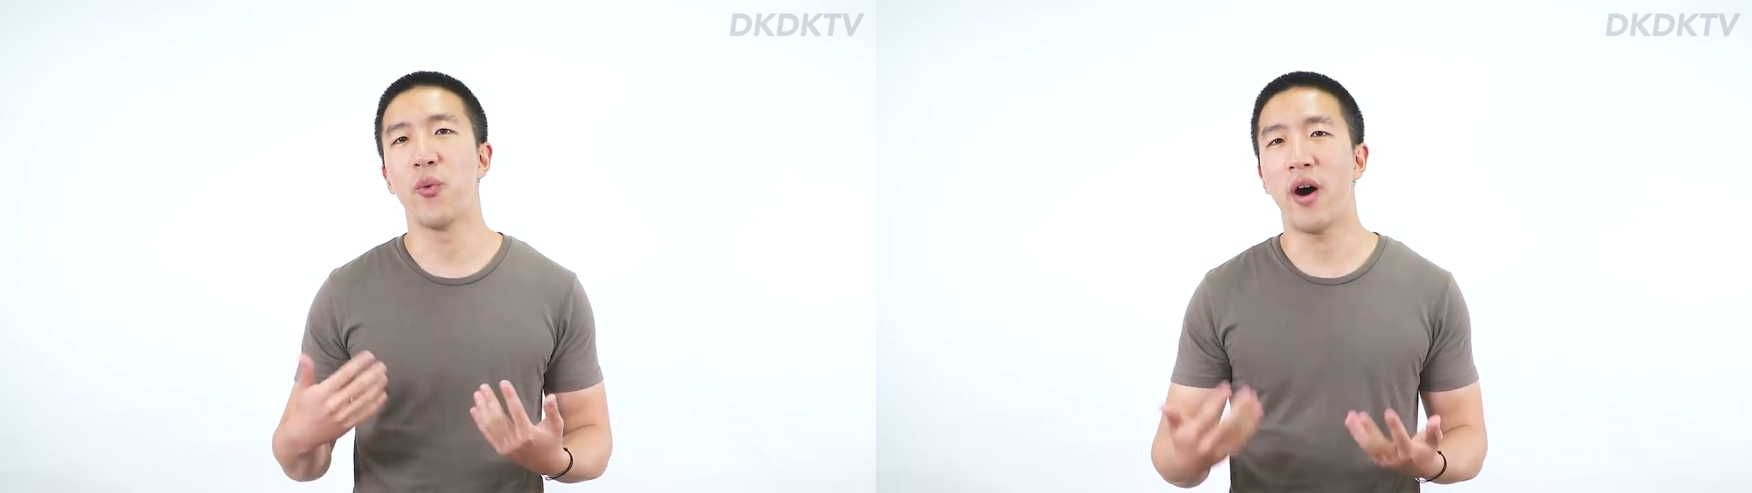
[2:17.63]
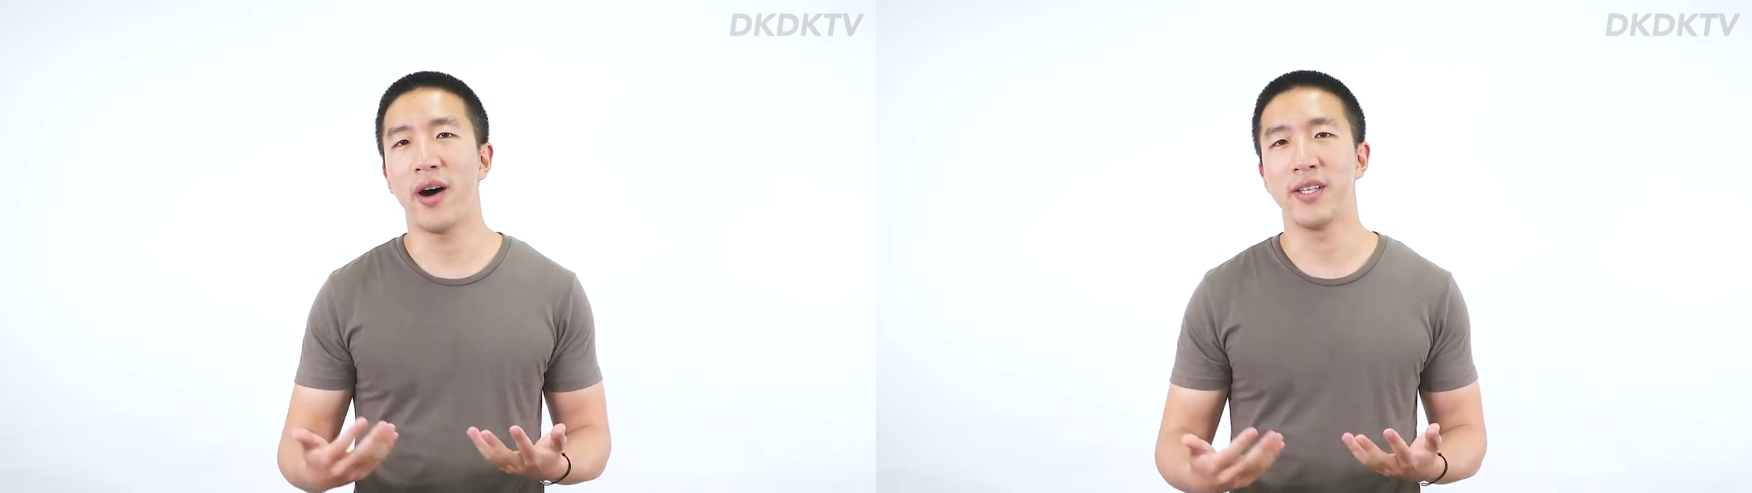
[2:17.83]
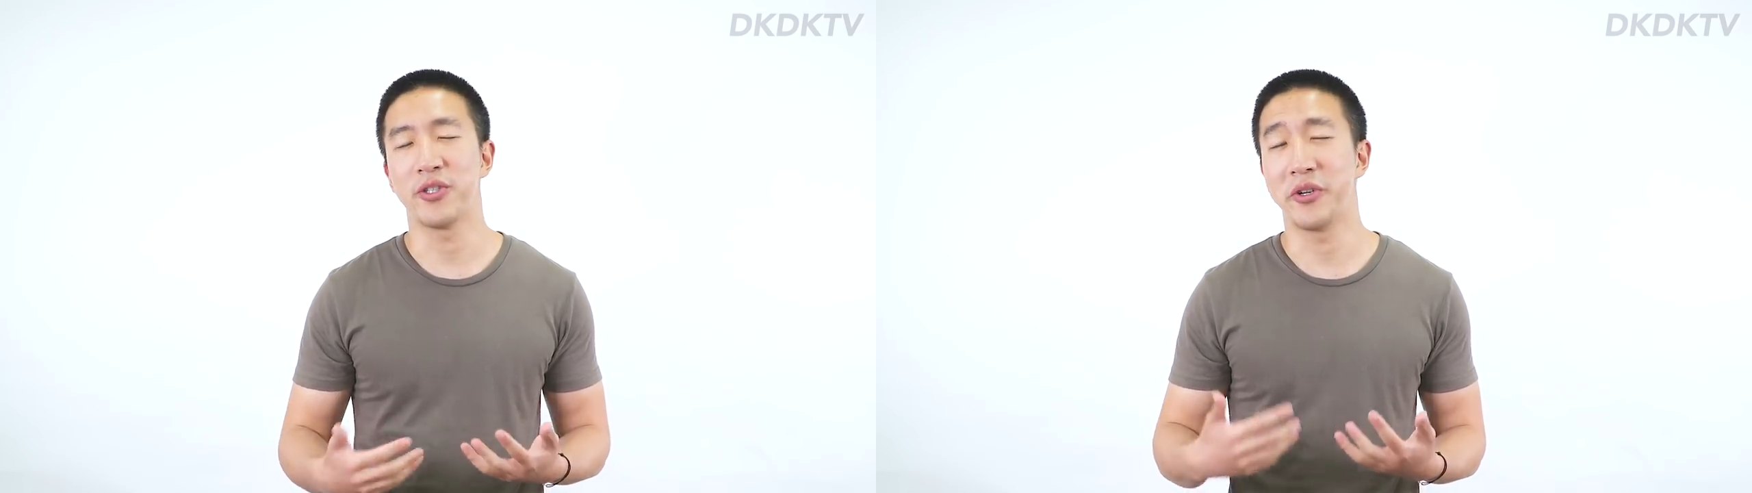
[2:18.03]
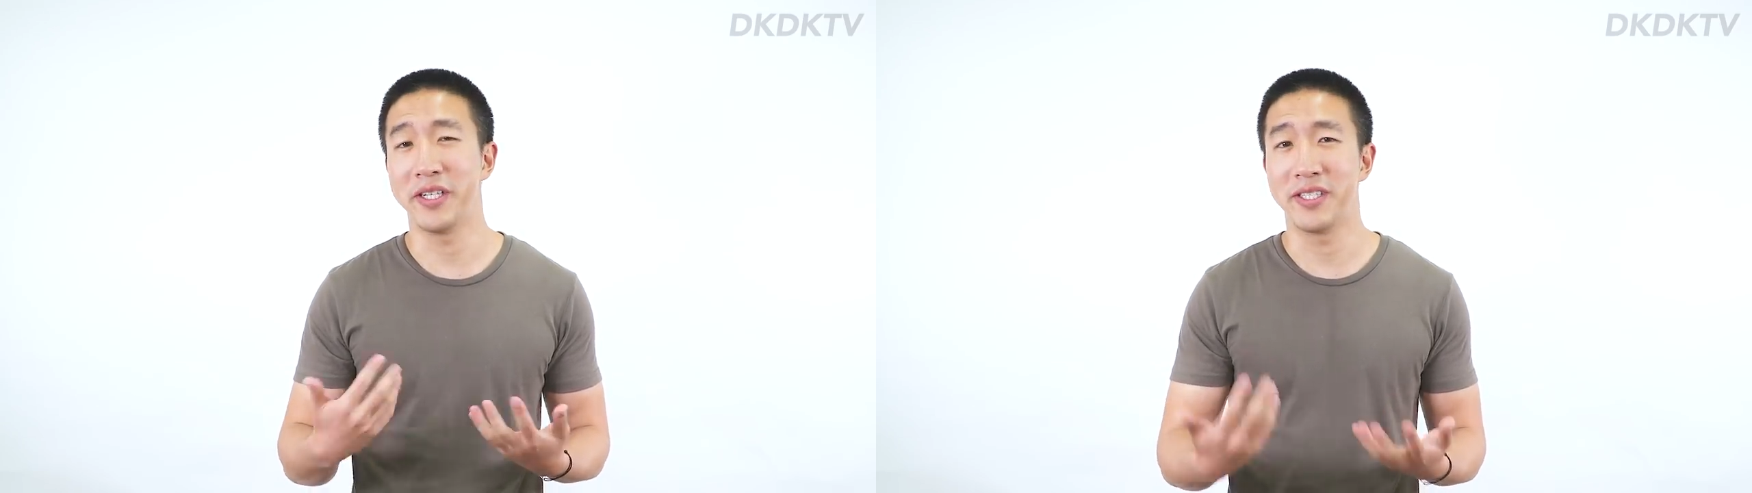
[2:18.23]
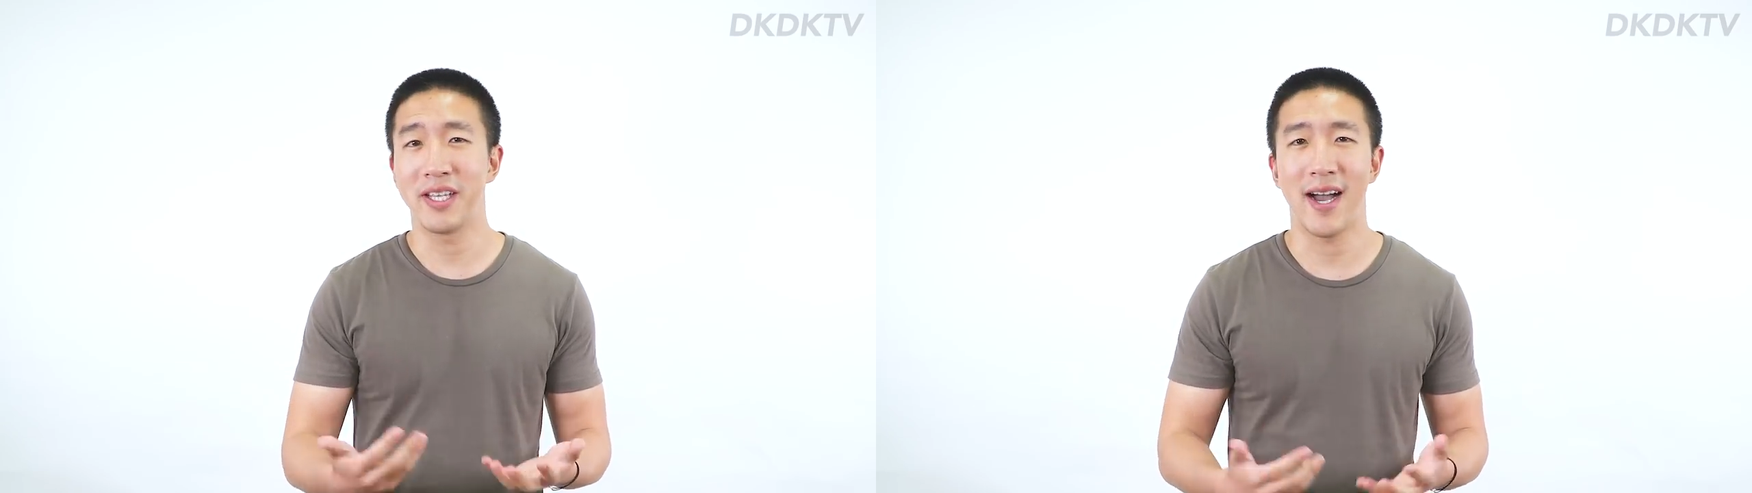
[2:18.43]
wants, your
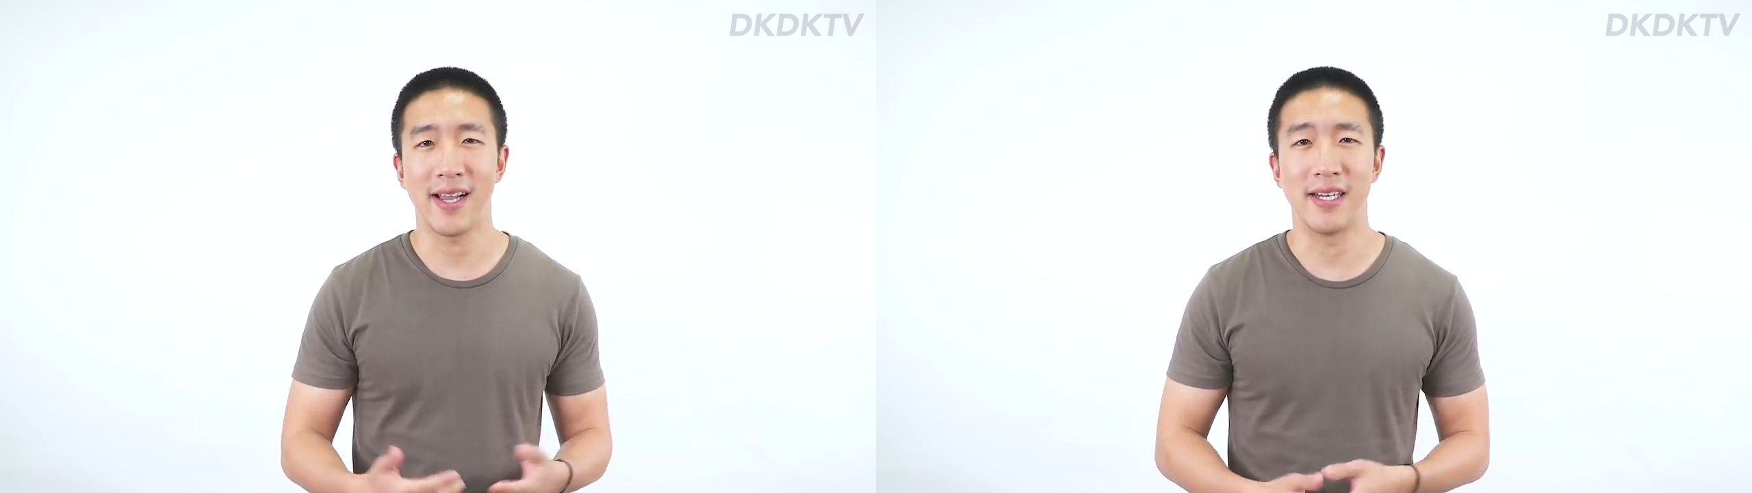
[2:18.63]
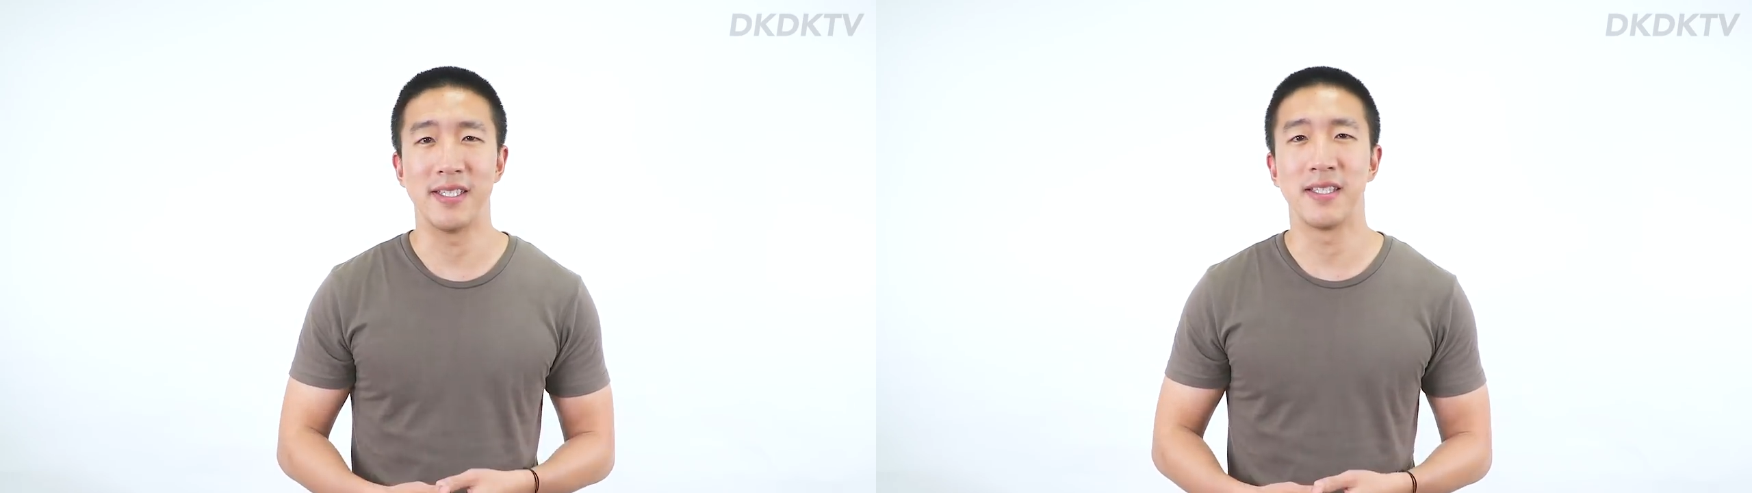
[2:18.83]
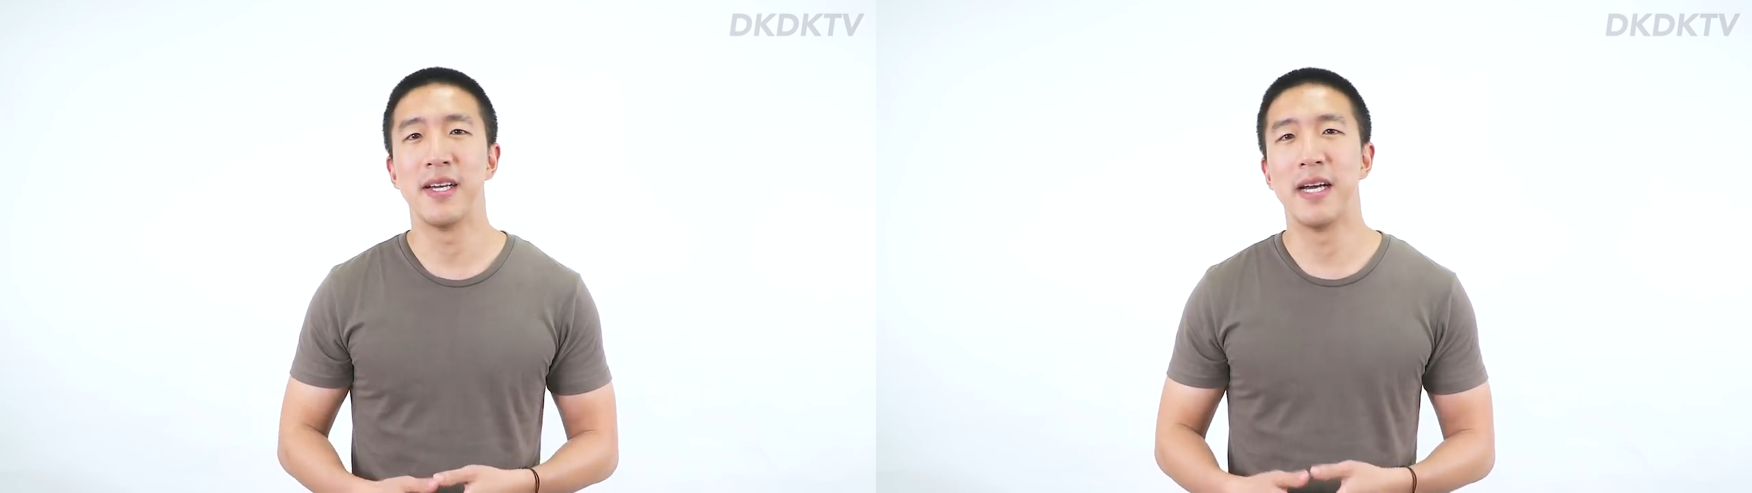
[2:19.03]
desires